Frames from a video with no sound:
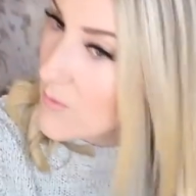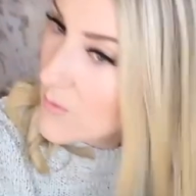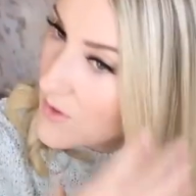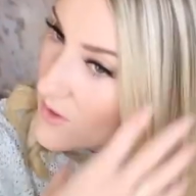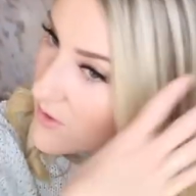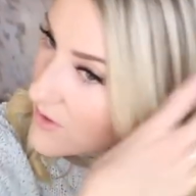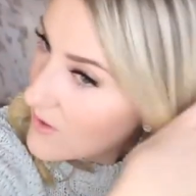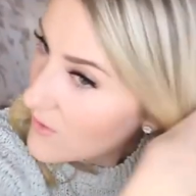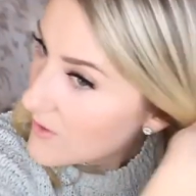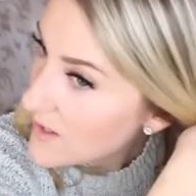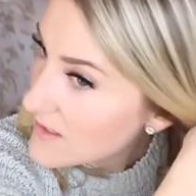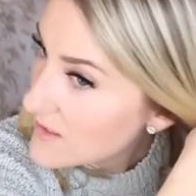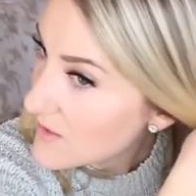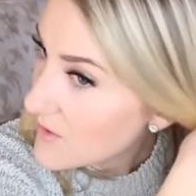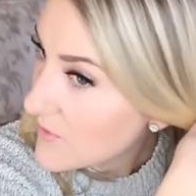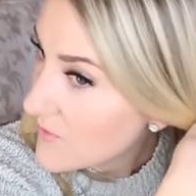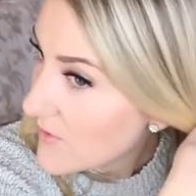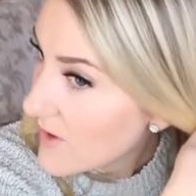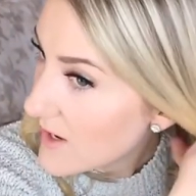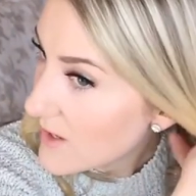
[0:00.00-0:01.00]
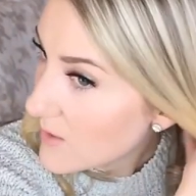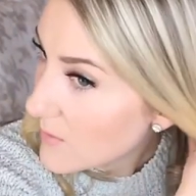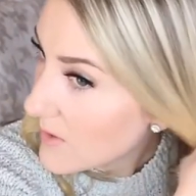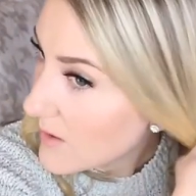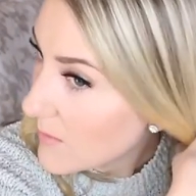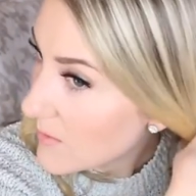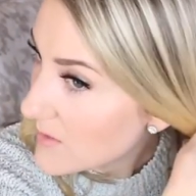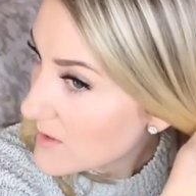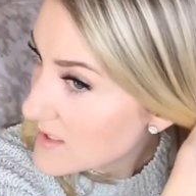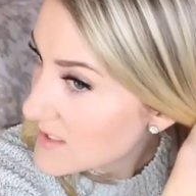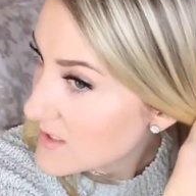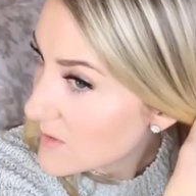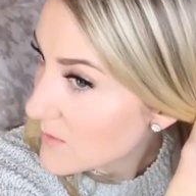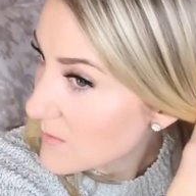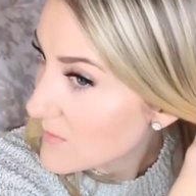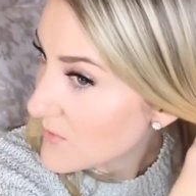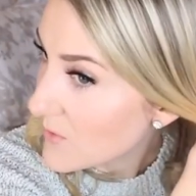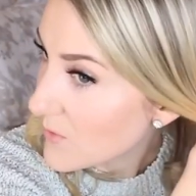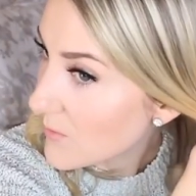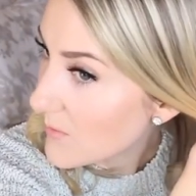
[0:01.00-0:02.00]
when you get around to the front, you'll be able to see
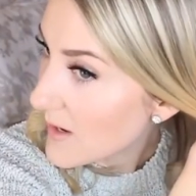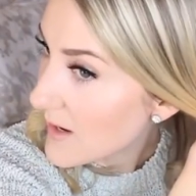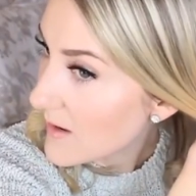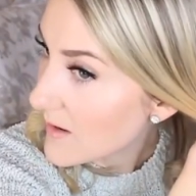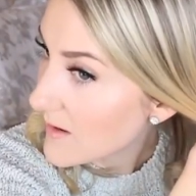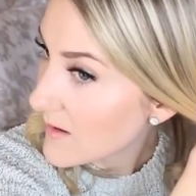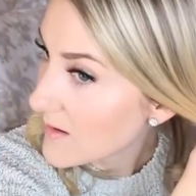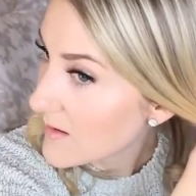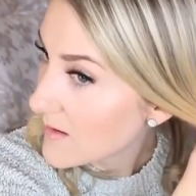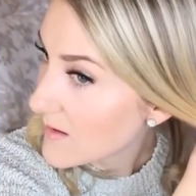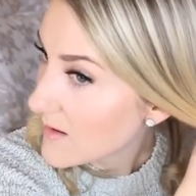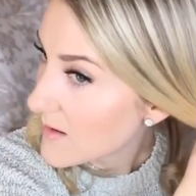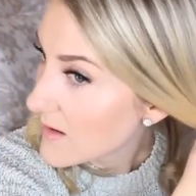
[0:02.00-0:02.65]
what I'm doing better.